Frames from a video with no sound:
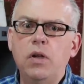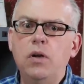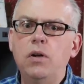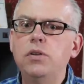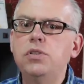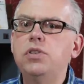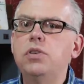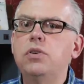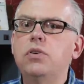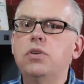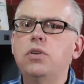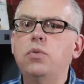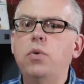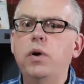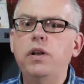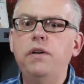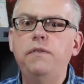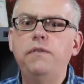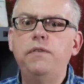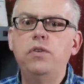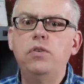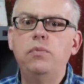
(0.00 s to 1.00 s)
Also,
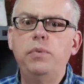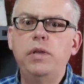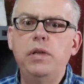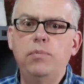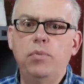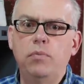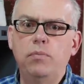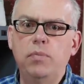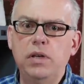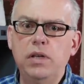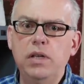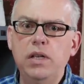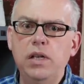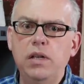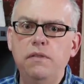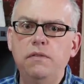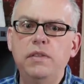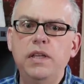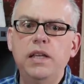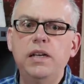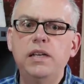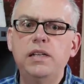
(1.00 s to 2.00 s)
quite a few people
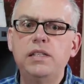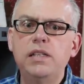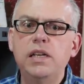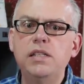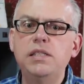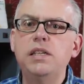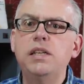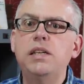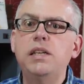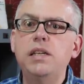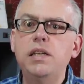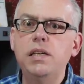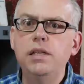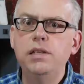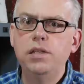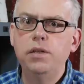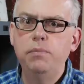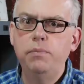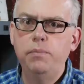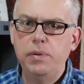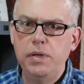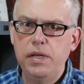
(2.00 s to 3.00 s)
believe that it doesn't need
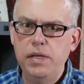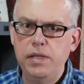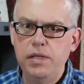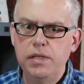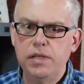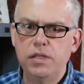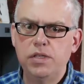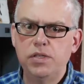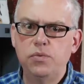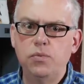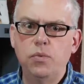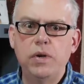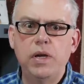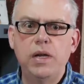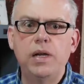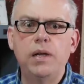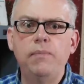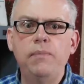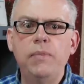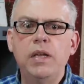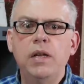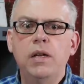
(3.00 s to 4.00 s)
to be this
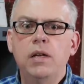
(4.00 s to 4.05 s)
way.